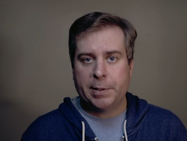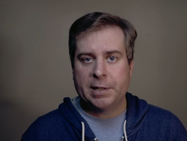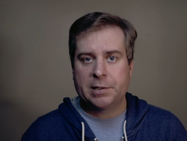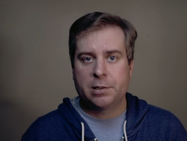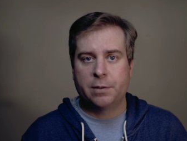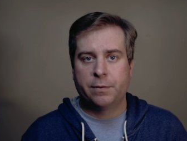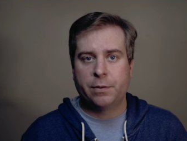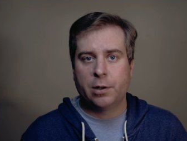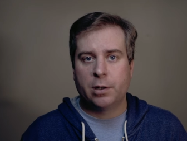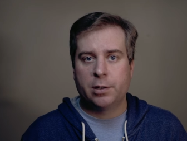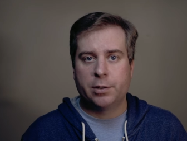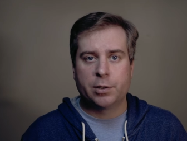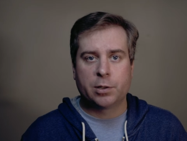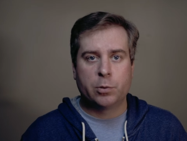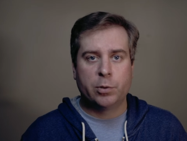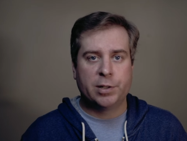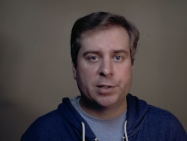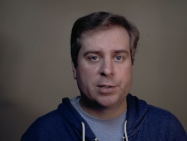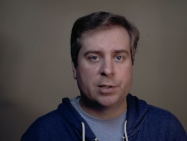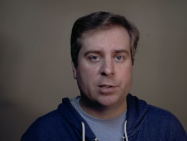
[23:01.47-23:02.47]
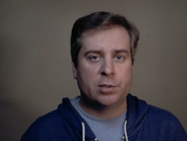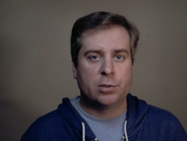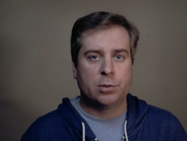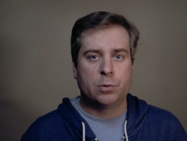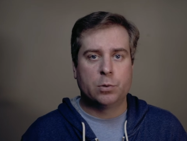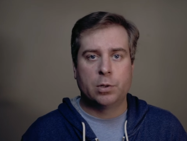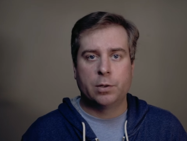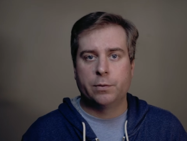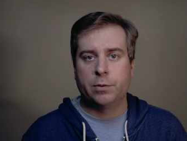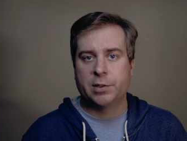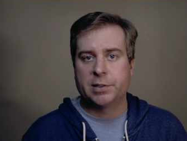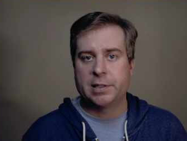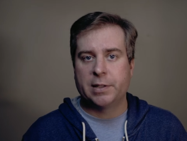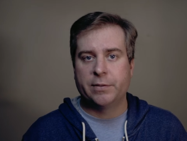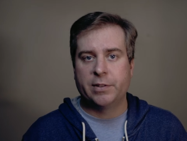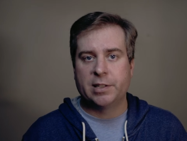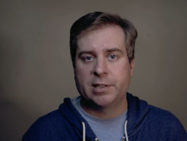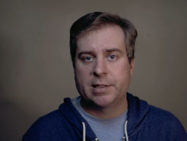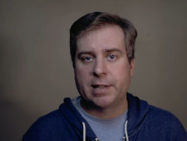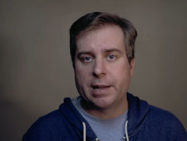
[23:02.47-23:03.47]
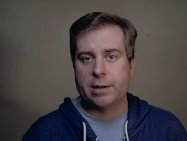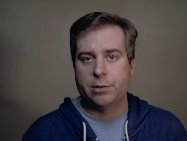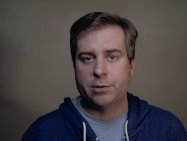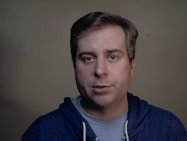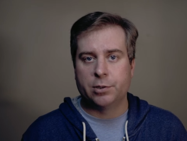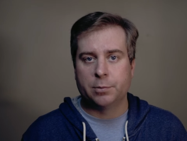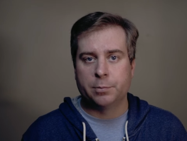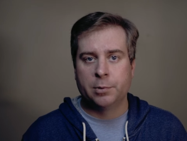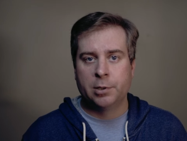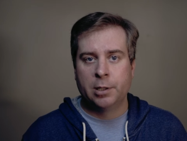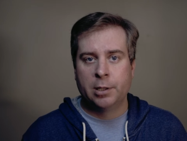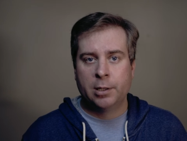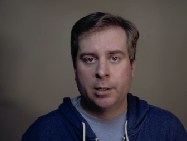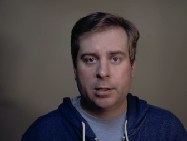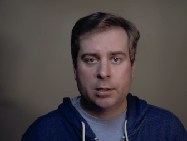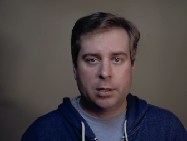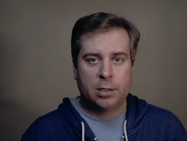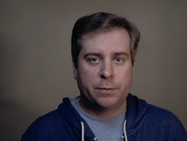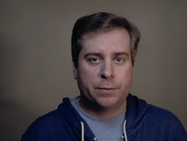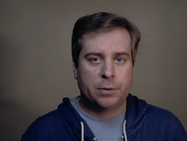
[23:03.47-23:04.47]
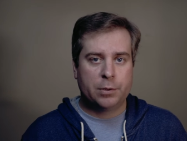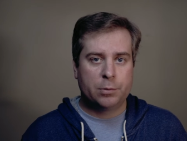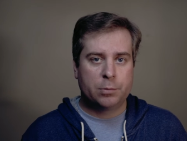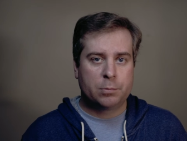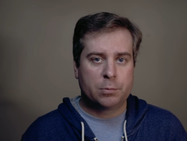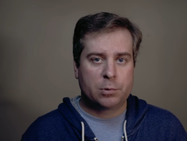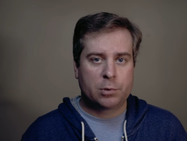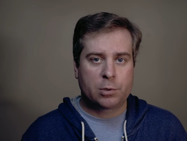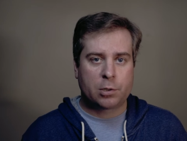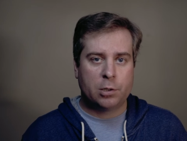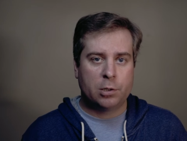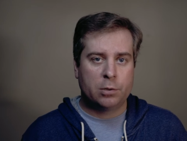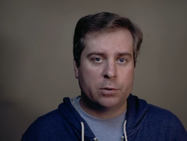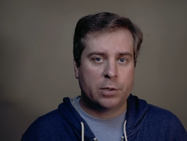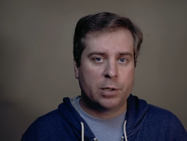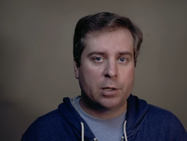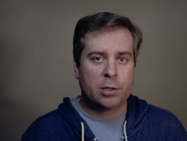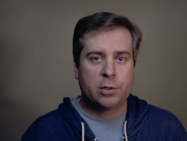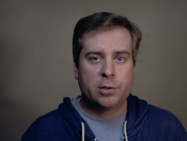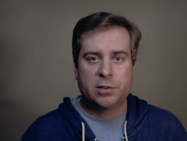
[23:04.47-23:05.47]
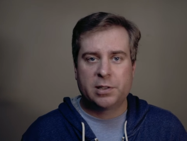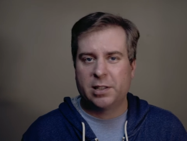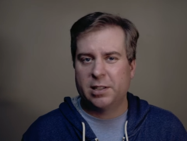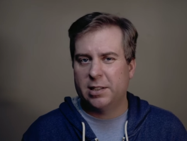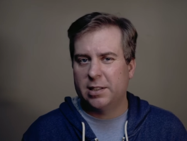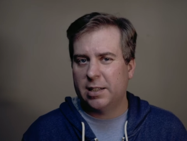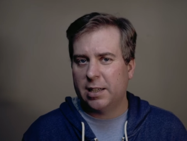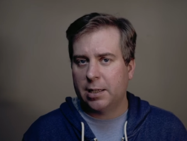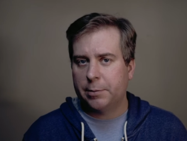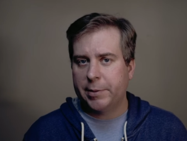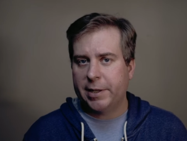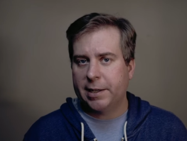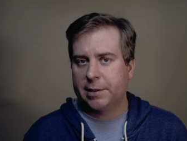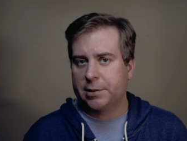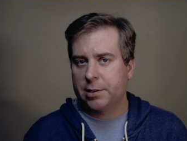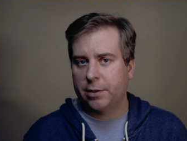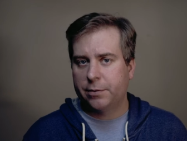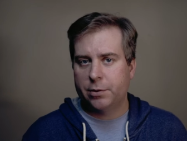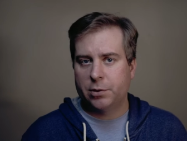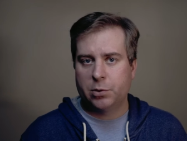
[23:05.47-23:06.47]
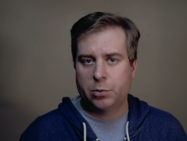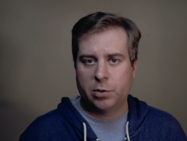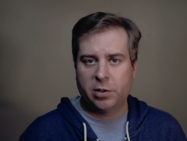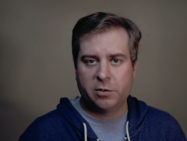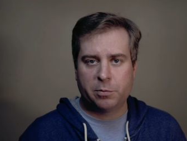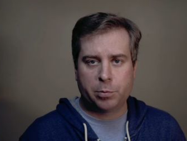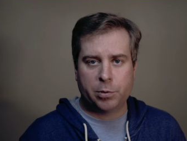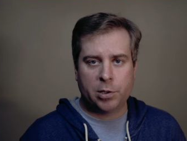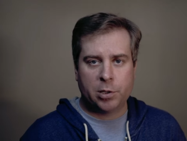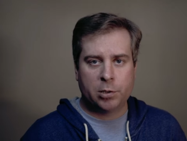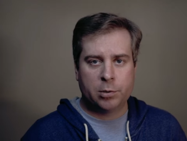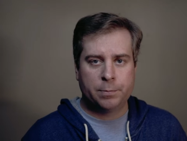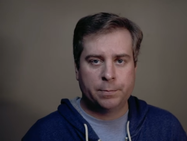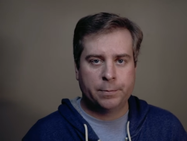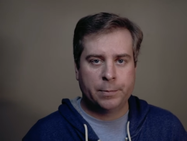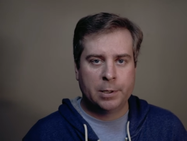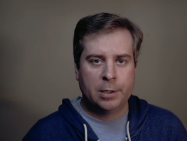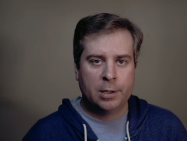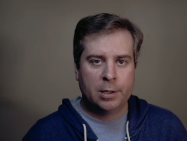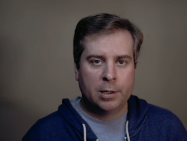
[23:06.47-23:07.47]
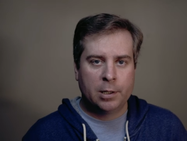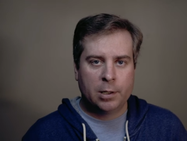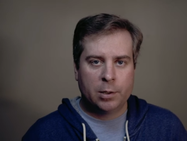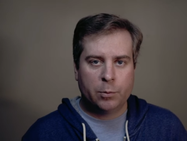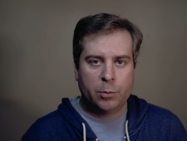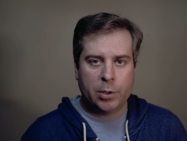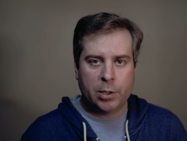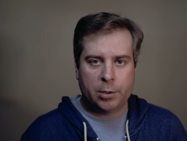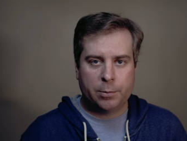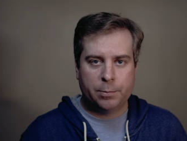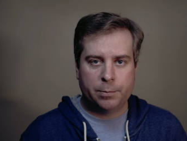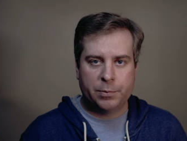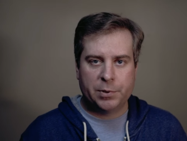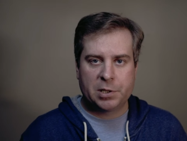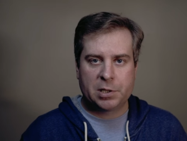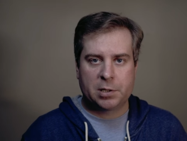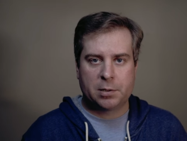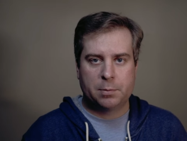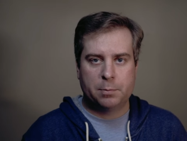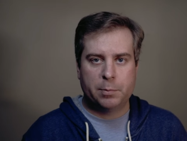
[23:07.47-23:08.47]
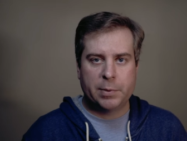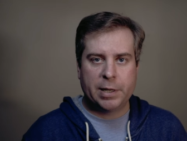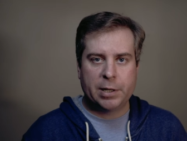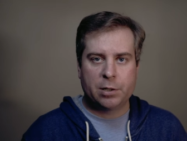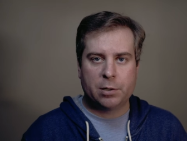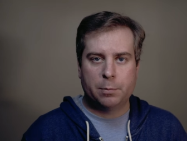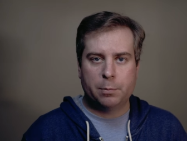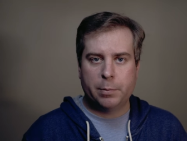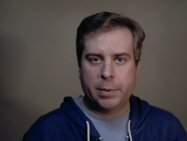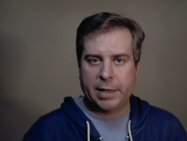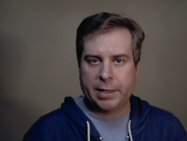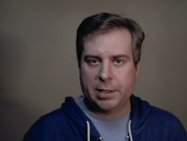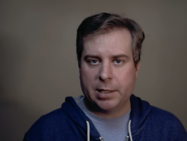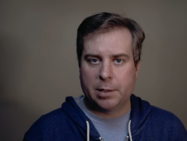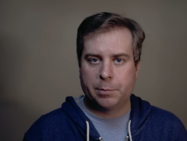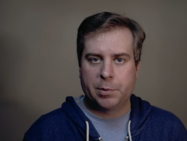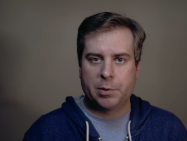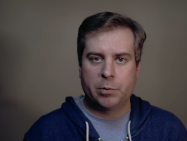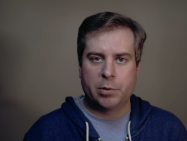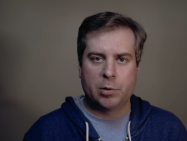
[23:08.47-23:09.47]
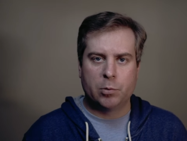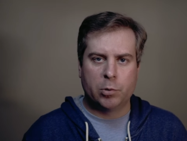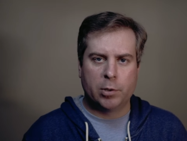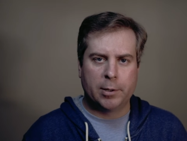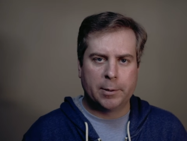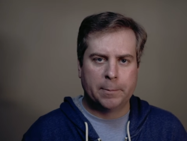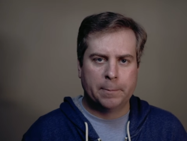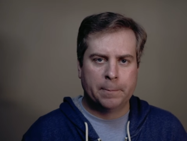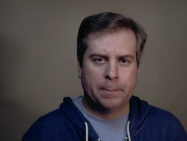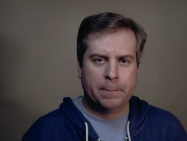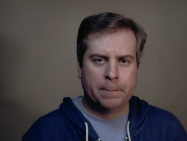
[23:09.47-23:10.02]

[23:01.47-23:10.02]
past the far end of the quintessential 2470 standard zoom. If you currently are using the non-Max iPhone 12 Pro, well, this may or may not be what you want.